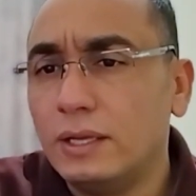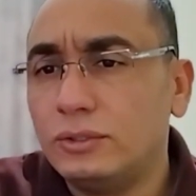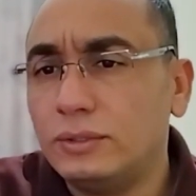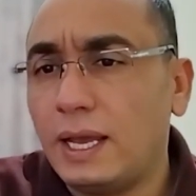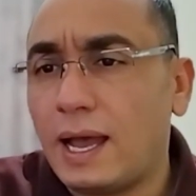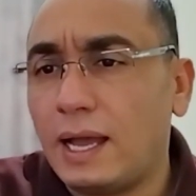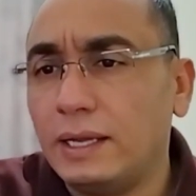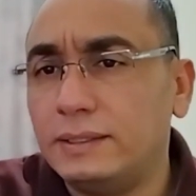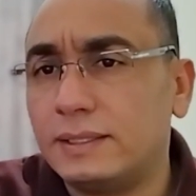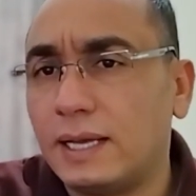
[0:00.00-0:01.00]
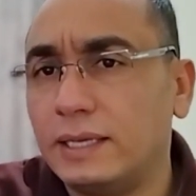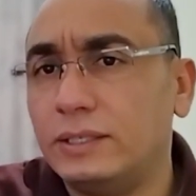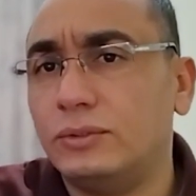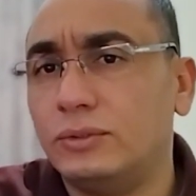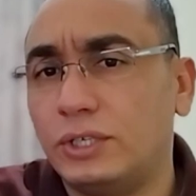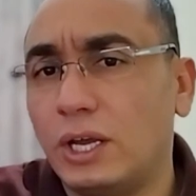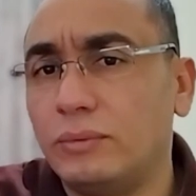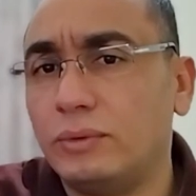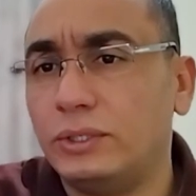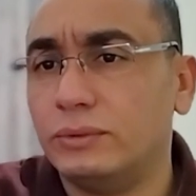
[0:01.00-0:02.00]
today i decided to
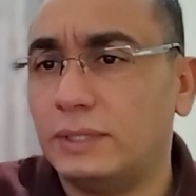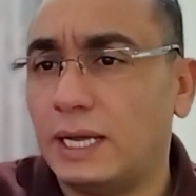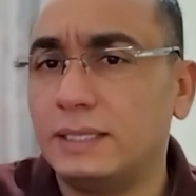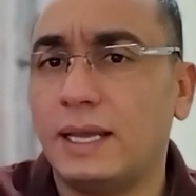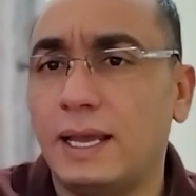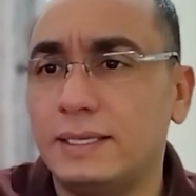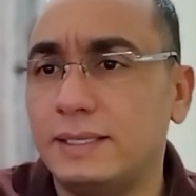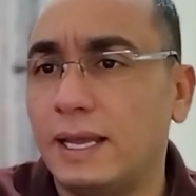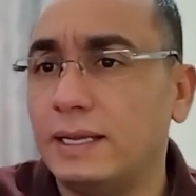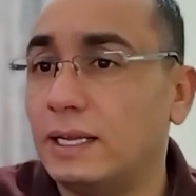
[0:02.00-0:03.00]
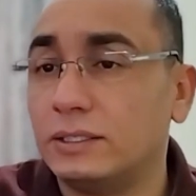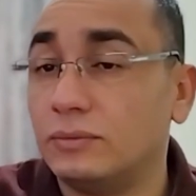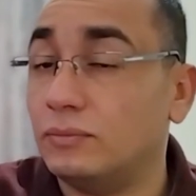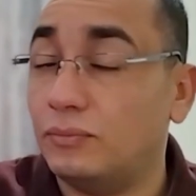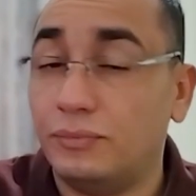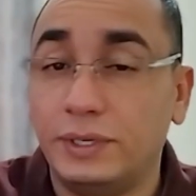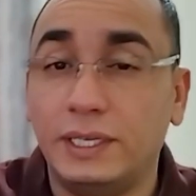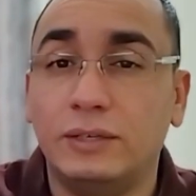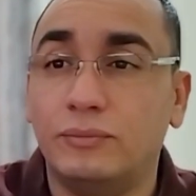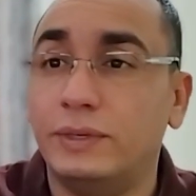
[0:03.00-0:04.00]
share with you that essay that
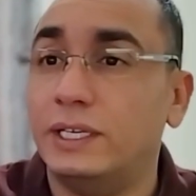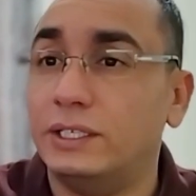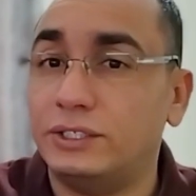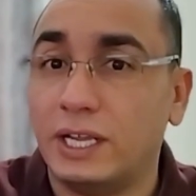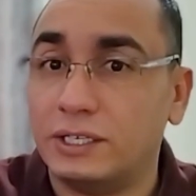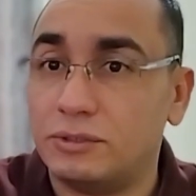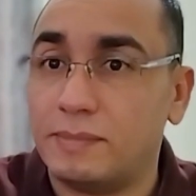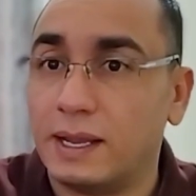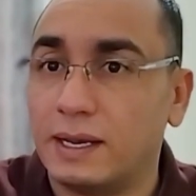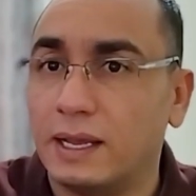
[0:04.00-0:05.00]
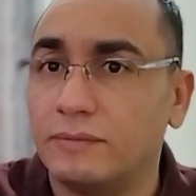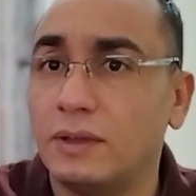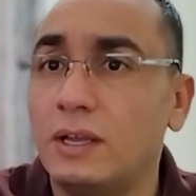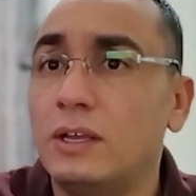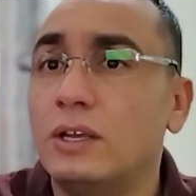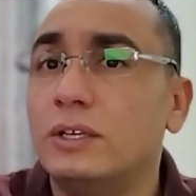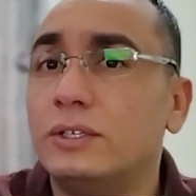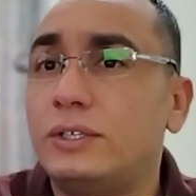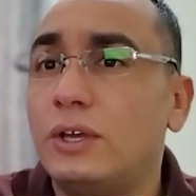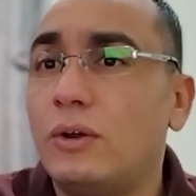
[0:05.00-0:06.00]
really really changed my life
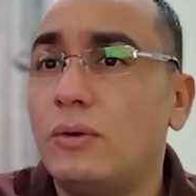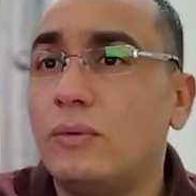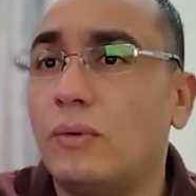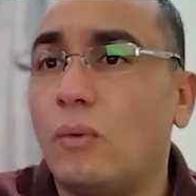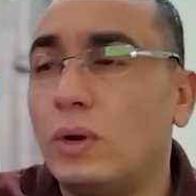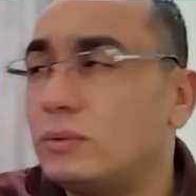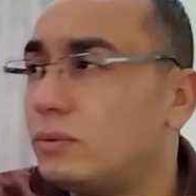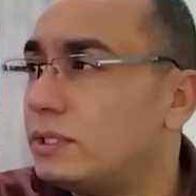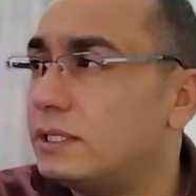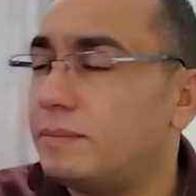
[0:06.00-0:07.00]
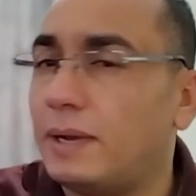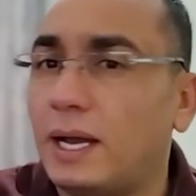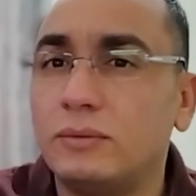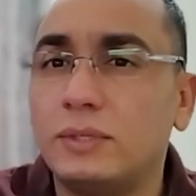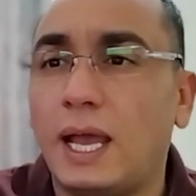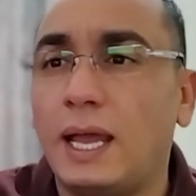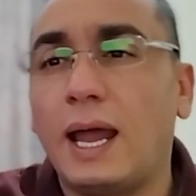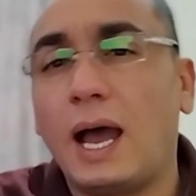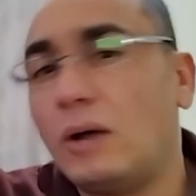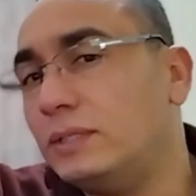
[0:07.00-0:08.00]
so what was it about and
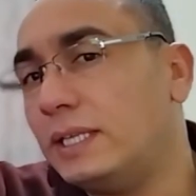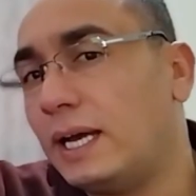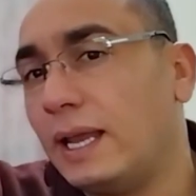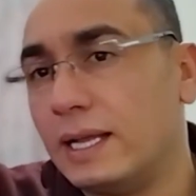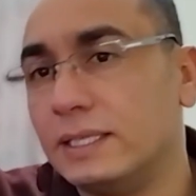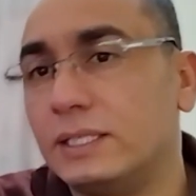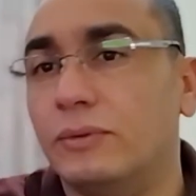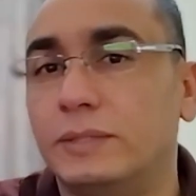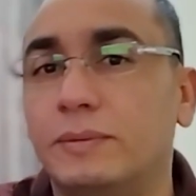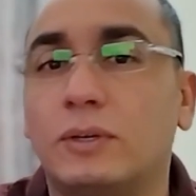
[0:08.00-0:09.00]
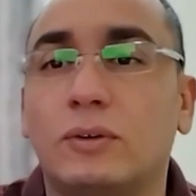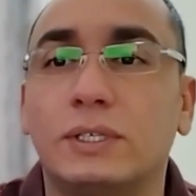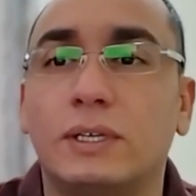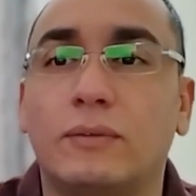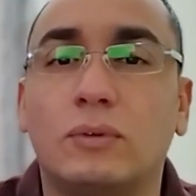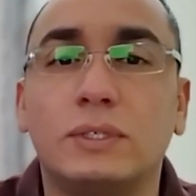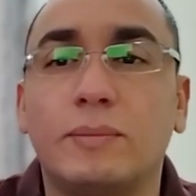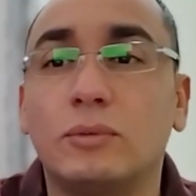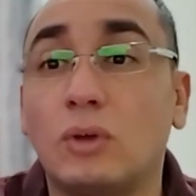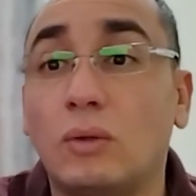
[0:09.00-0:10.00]
how did I answer it? Because of course,
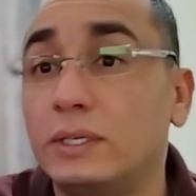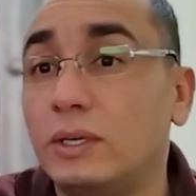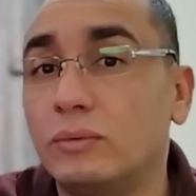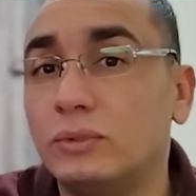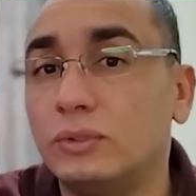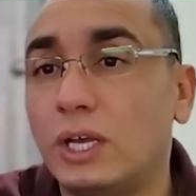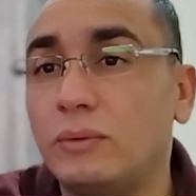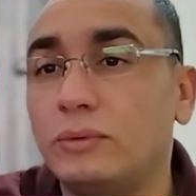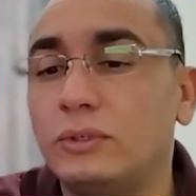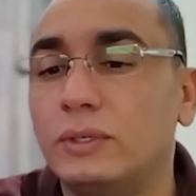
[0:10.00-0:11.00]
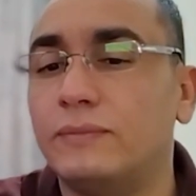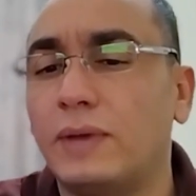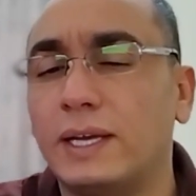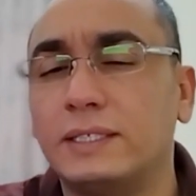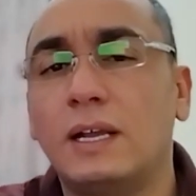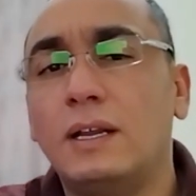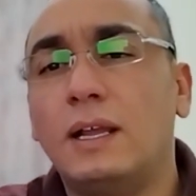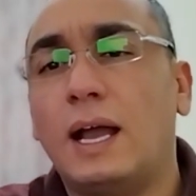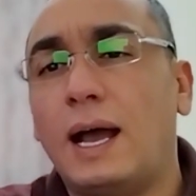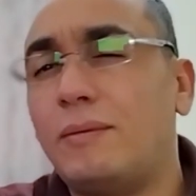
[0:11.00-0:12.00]
I'm not only going to share with you, in fact,
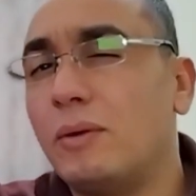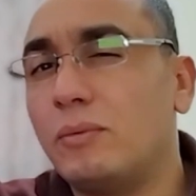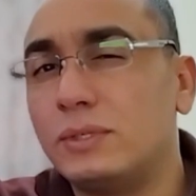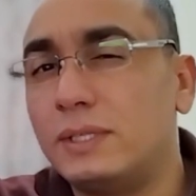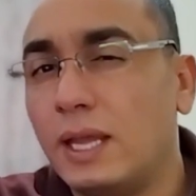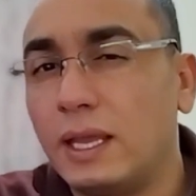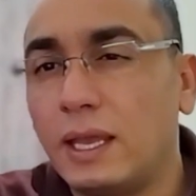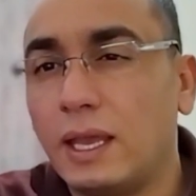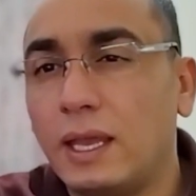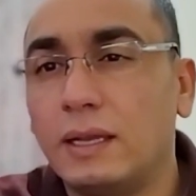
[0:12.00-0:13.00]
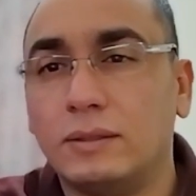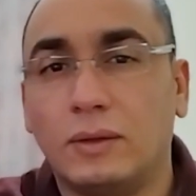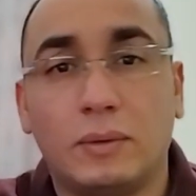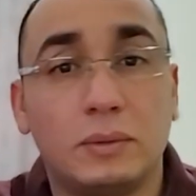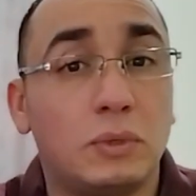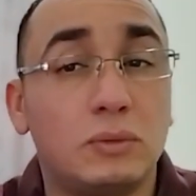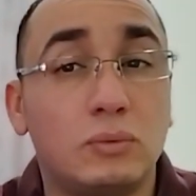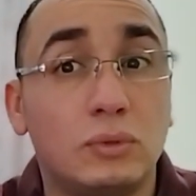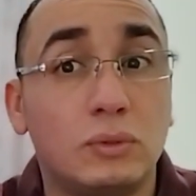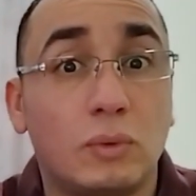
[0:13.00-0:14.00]
how I was thinking, the, what
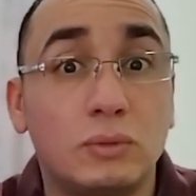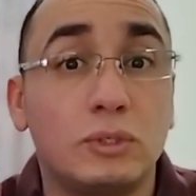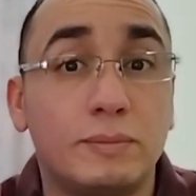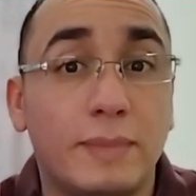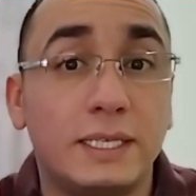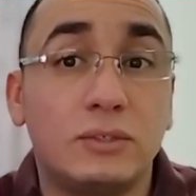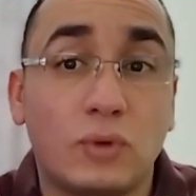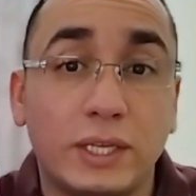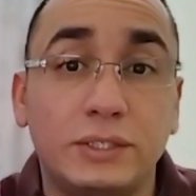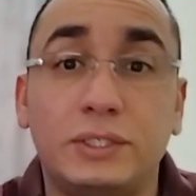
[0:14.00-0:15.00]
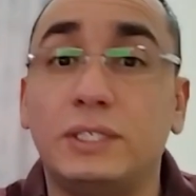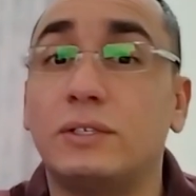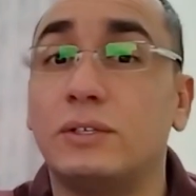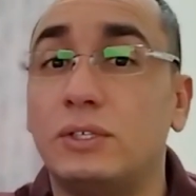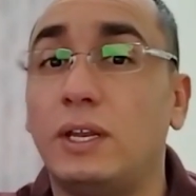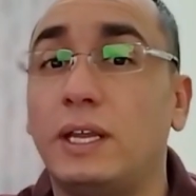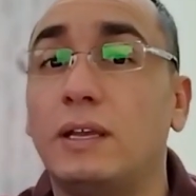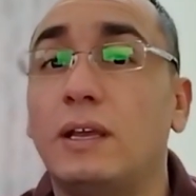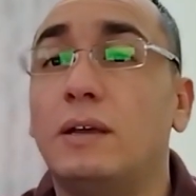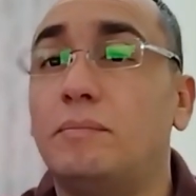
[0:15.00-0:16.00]
was, what was my strategy
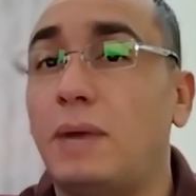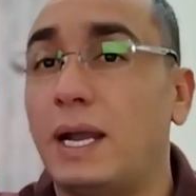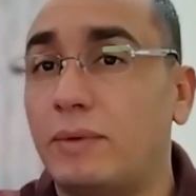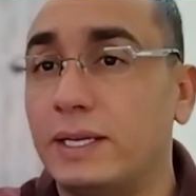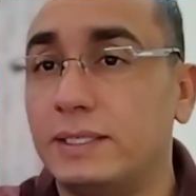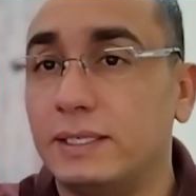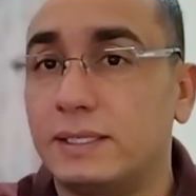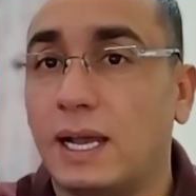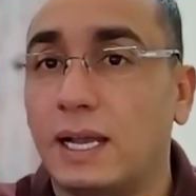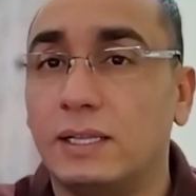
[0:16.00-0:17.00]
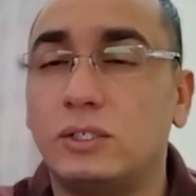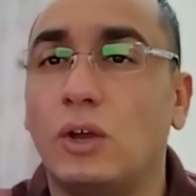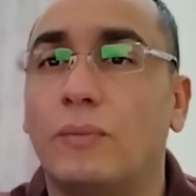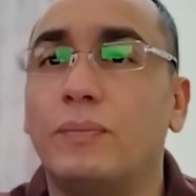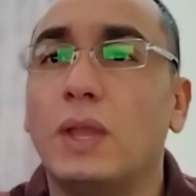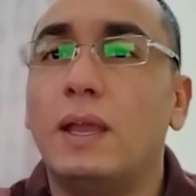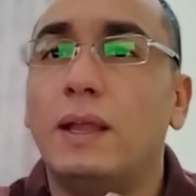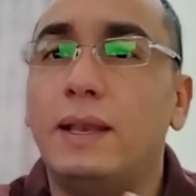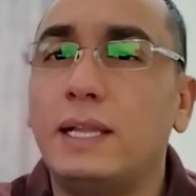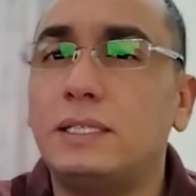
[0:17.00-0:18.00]
concerning my writing style. So
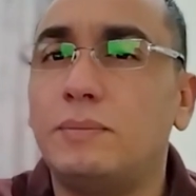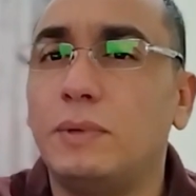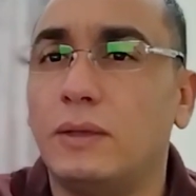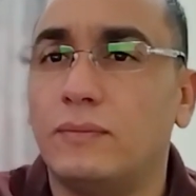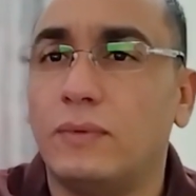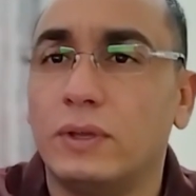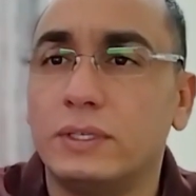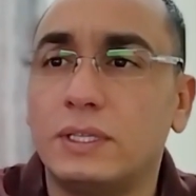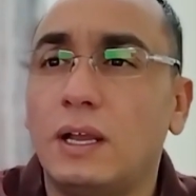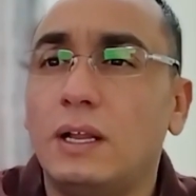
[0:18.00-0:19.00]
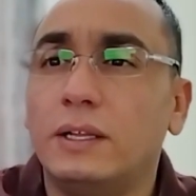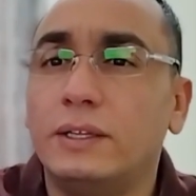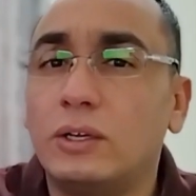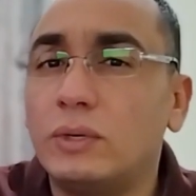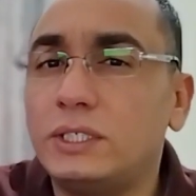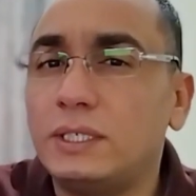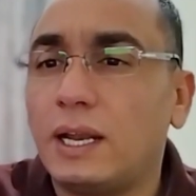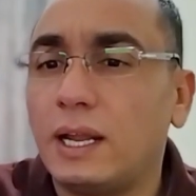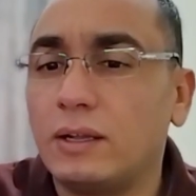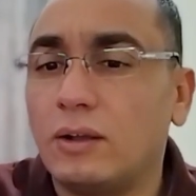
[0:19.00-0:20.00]
let's begin first. The question
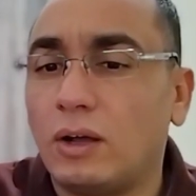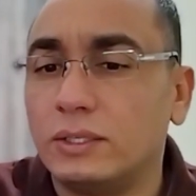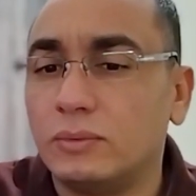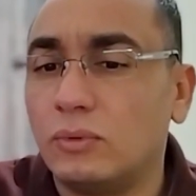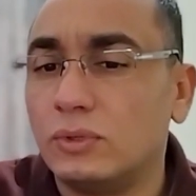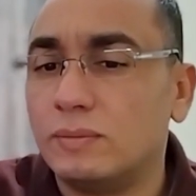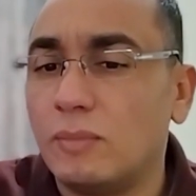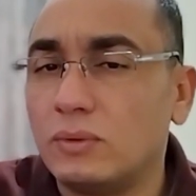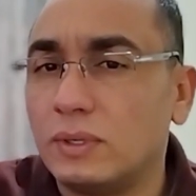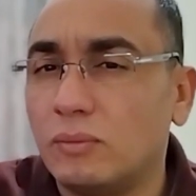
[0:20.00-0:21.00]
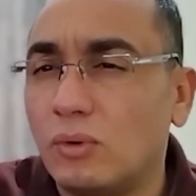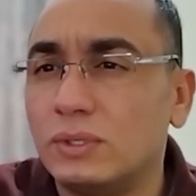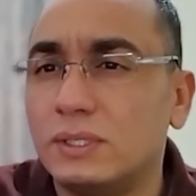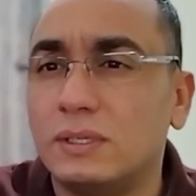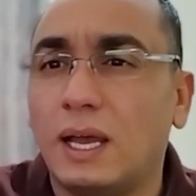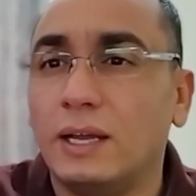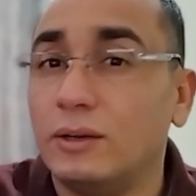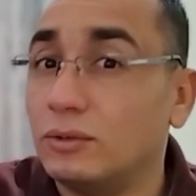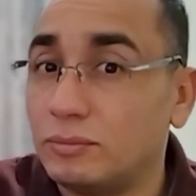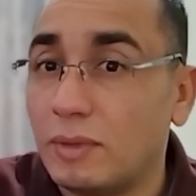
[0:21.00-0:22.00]
that I got was not, was, I
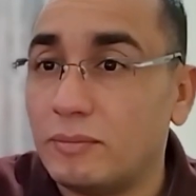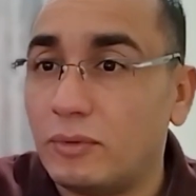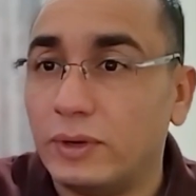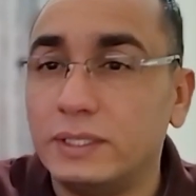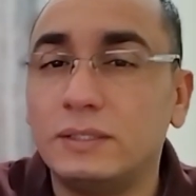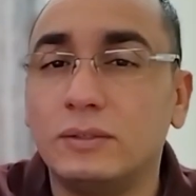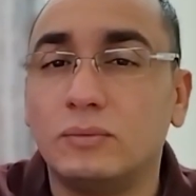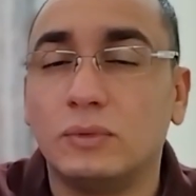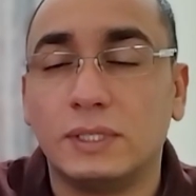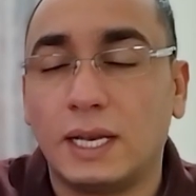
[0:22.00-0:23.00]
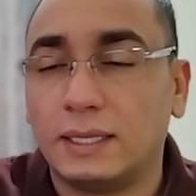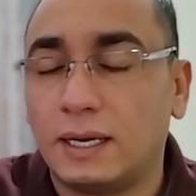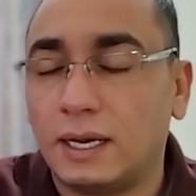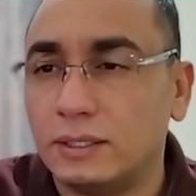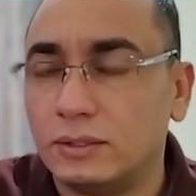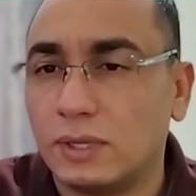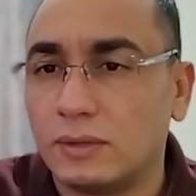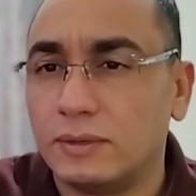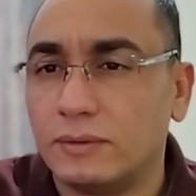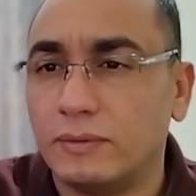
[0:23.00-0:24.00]
don't remember it. It was in Adrar
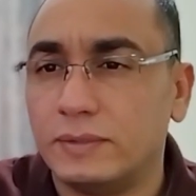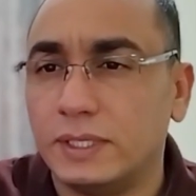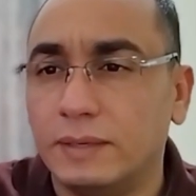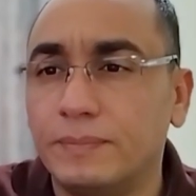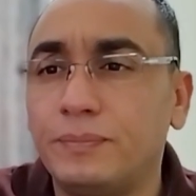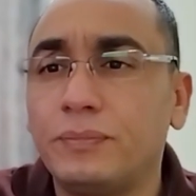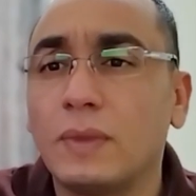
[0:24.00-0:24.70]
2015